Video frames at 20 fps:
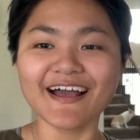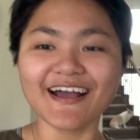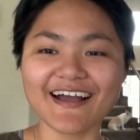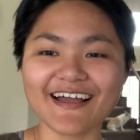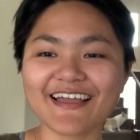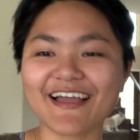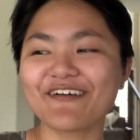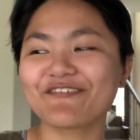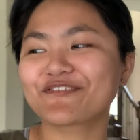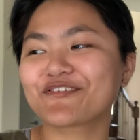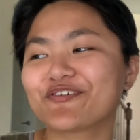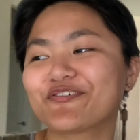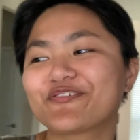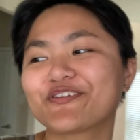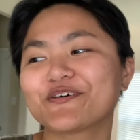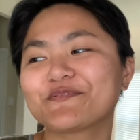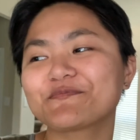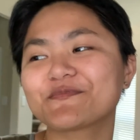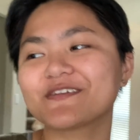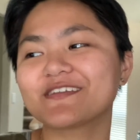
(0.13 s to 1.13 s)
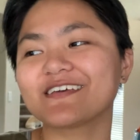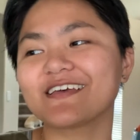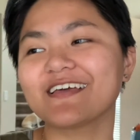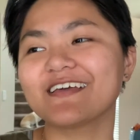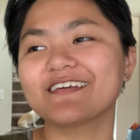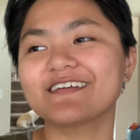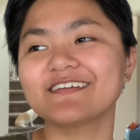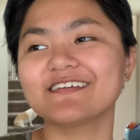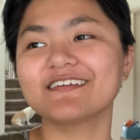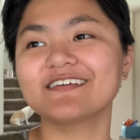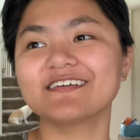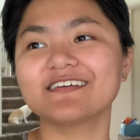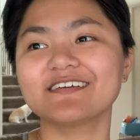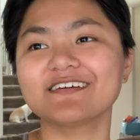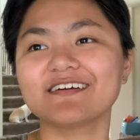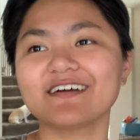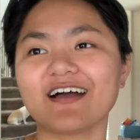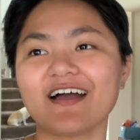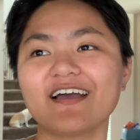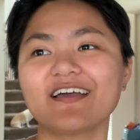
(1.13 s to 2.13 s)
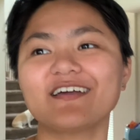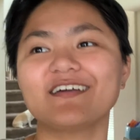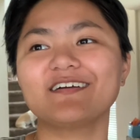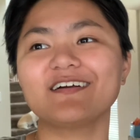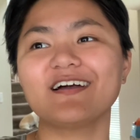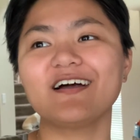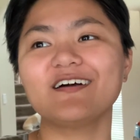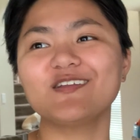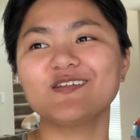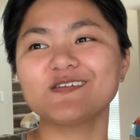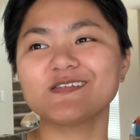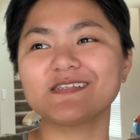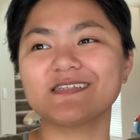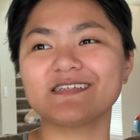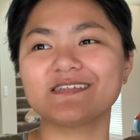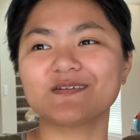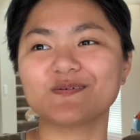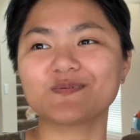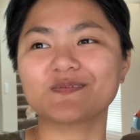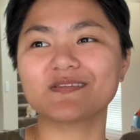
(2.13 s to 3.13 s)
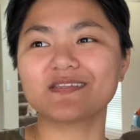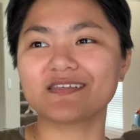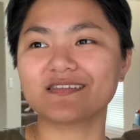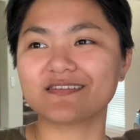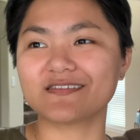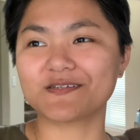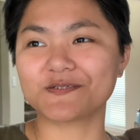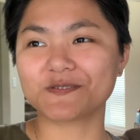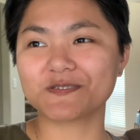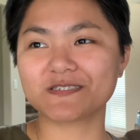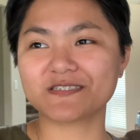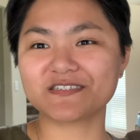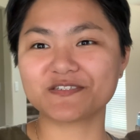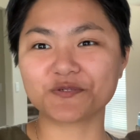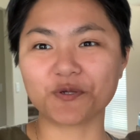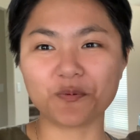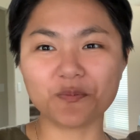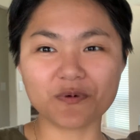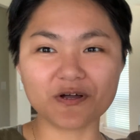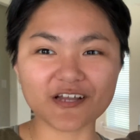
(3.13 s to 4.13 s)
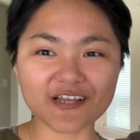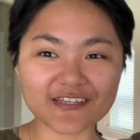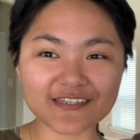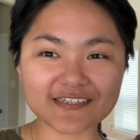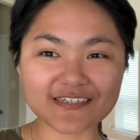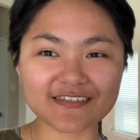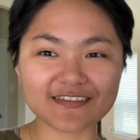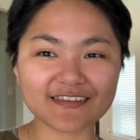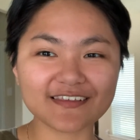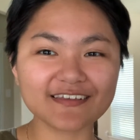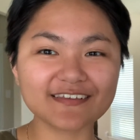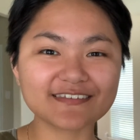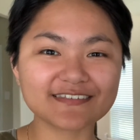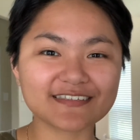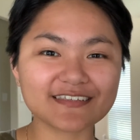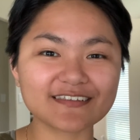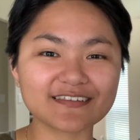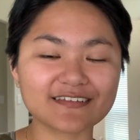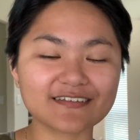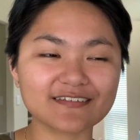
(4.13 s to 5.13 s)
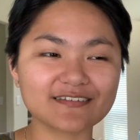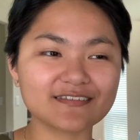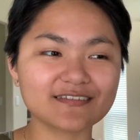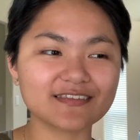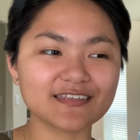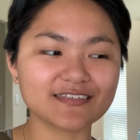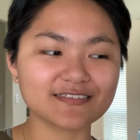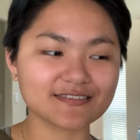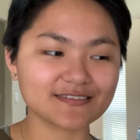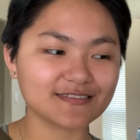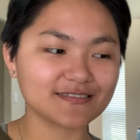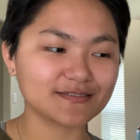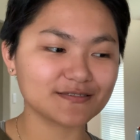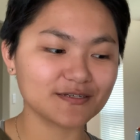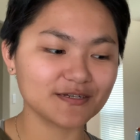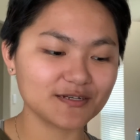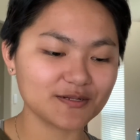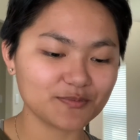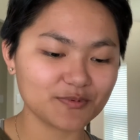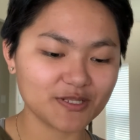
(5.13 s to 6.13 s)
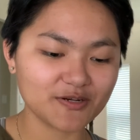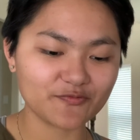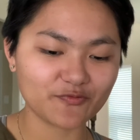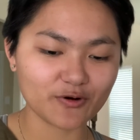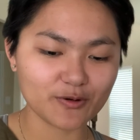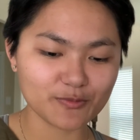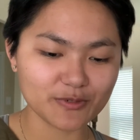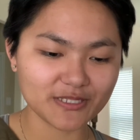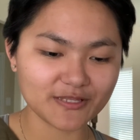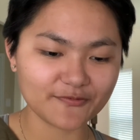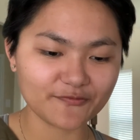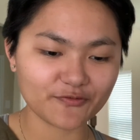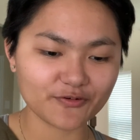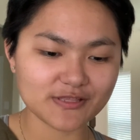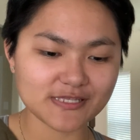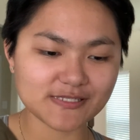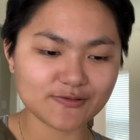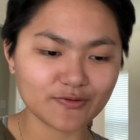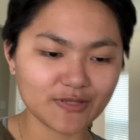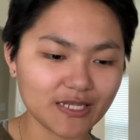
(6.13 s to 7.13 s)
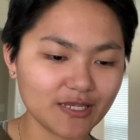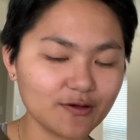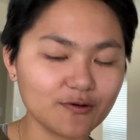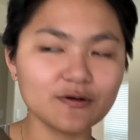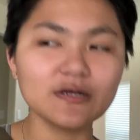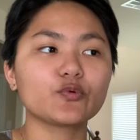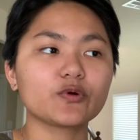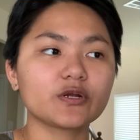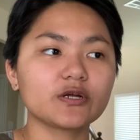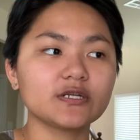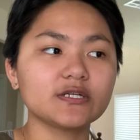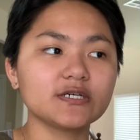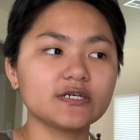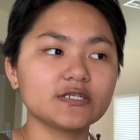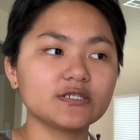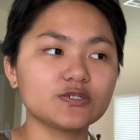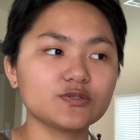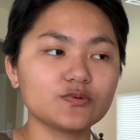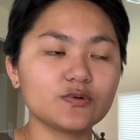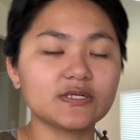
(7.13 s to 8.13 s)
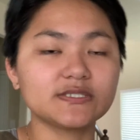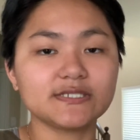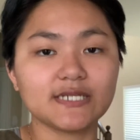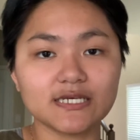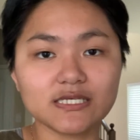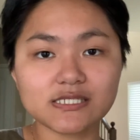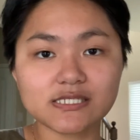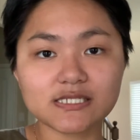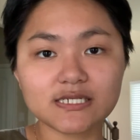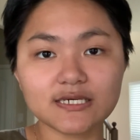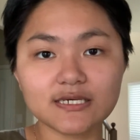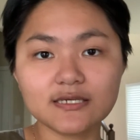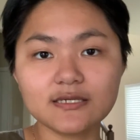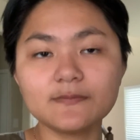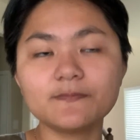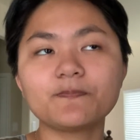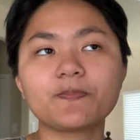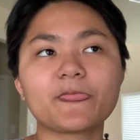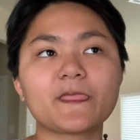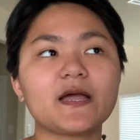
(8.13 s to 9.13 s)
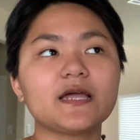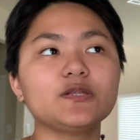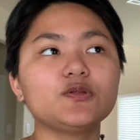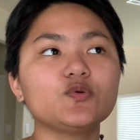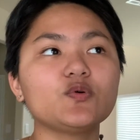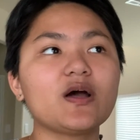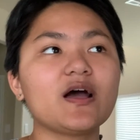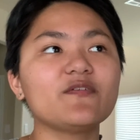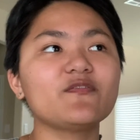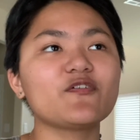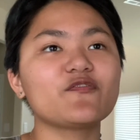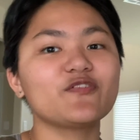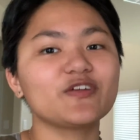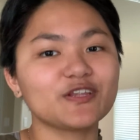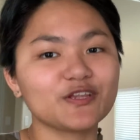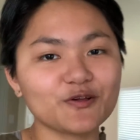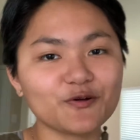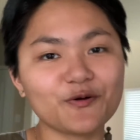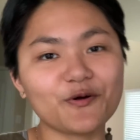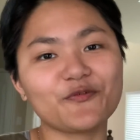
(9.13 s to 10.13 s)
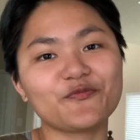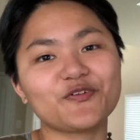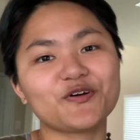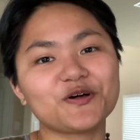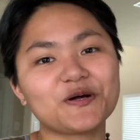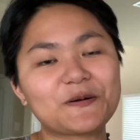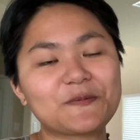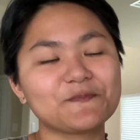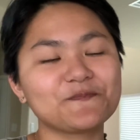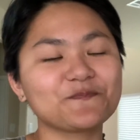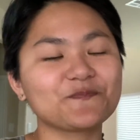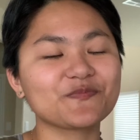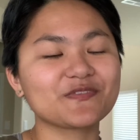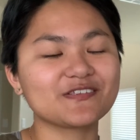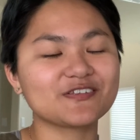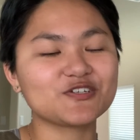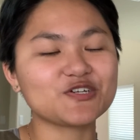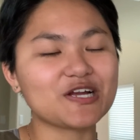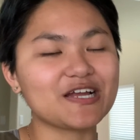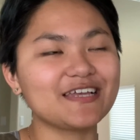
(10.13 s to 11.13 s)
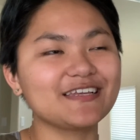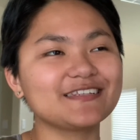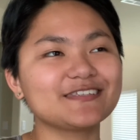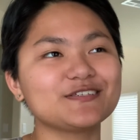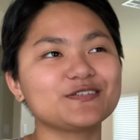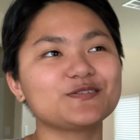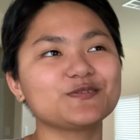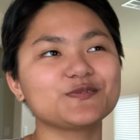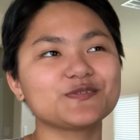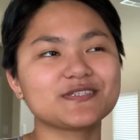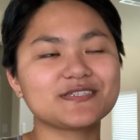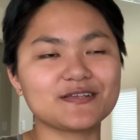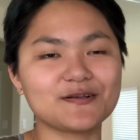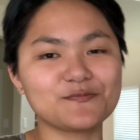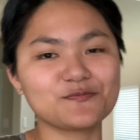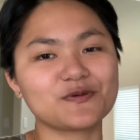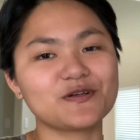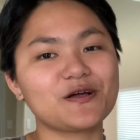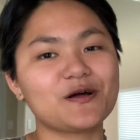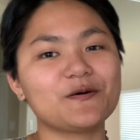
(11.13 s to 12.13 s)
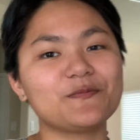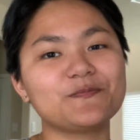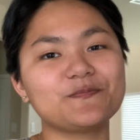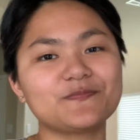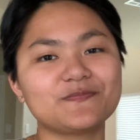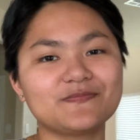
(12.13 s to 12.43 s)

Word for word: I have to film today. I honestly don't think there's so much things that that's gonna be informative for this video. We're gonna do a tasting. I do have a video of uh, trying to do some cup